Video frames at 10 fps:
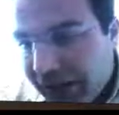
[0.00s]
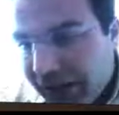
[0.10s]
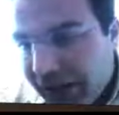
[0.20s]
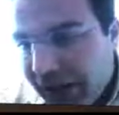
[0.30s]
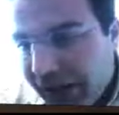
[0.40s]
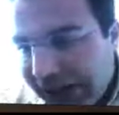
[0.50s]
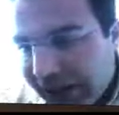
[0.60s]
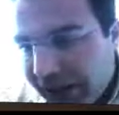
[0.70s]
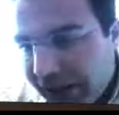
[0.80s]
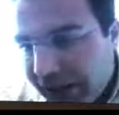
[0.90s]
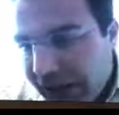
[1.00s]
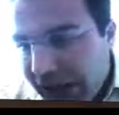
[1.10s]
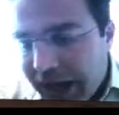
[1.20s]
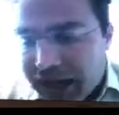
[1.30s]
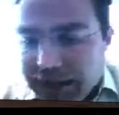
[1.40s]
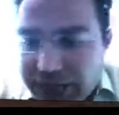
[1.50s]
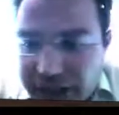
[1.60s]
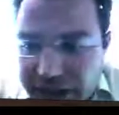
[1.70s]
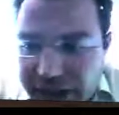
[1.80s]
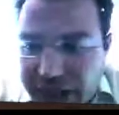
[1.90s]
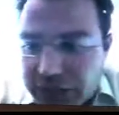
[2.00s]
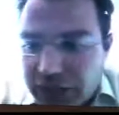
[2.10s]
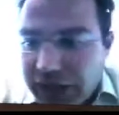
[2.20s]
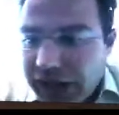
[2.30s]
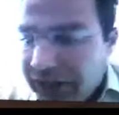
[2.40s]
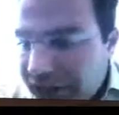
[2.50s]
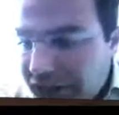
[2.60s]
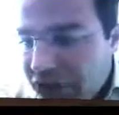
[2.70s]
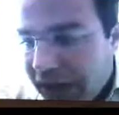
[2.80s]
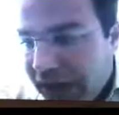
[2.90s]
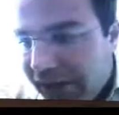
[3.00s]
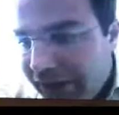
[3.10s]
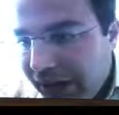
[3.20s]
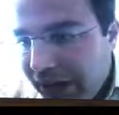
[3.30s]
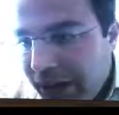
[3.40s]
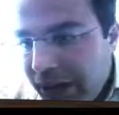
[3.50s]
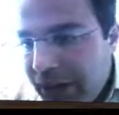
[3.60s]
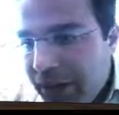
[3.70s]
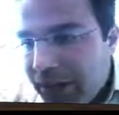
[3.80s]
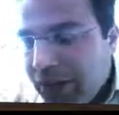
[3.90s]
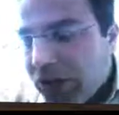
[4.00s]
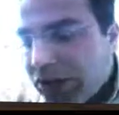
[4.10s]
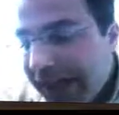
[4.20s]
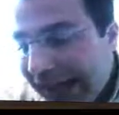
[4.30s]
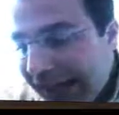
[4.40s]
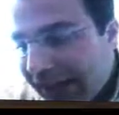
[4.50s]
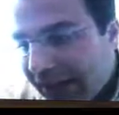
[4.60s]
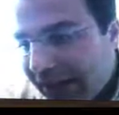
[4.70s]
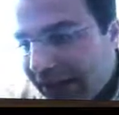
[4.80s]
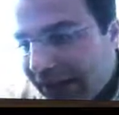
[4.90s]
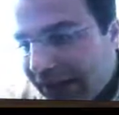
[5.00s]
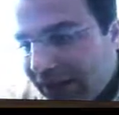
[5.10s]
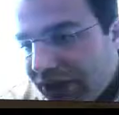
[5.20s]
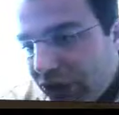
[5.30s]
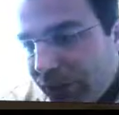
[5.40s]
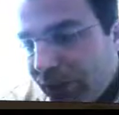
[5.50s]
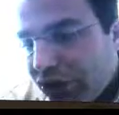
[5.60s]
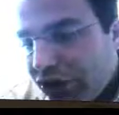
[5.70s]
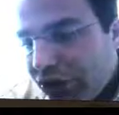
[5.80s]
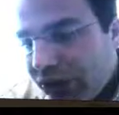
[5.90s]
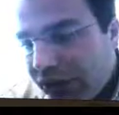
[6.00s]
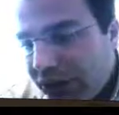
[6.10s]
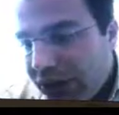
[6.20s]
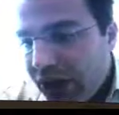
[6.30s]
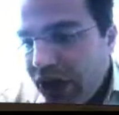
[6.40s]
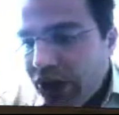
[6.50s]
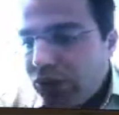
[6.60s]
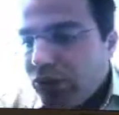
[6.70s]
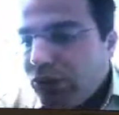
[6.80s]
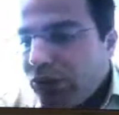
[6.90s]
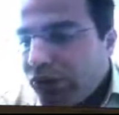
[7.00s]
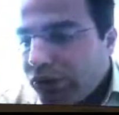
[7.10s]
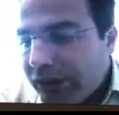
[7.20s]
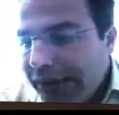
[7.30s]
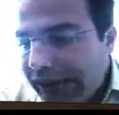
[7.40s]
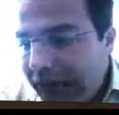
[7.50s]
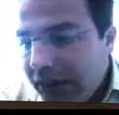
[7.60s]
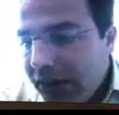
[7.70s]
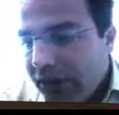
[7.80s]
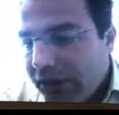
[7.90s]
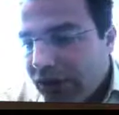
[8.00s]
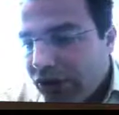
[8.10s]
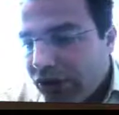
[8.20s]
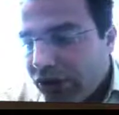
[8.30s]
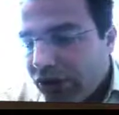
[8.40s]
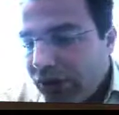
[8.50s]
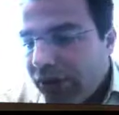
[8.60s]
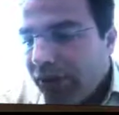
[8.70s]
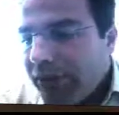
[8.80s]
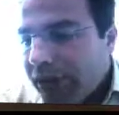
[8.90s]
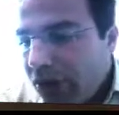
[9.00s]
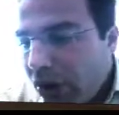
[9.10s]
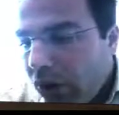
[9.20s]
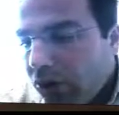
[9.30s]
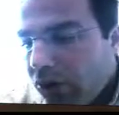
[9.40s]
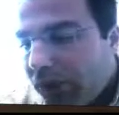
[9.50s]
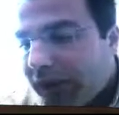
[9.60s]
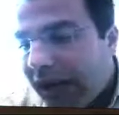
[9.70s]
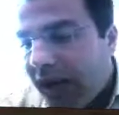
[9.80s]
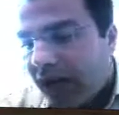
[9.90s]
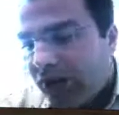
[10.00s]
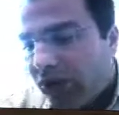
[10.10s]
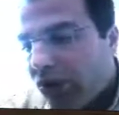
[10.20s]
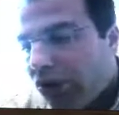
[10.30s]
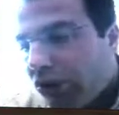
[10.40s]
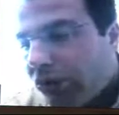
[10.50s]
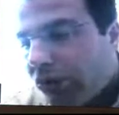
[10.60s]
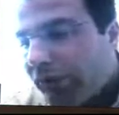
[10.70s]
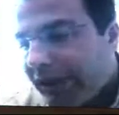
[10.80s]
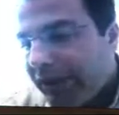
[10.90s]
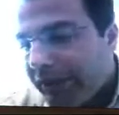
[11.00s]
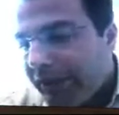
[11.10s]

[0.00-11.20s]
in the country at national and regional level because internet gives the opportunity to create their vision from their own hometown or home city.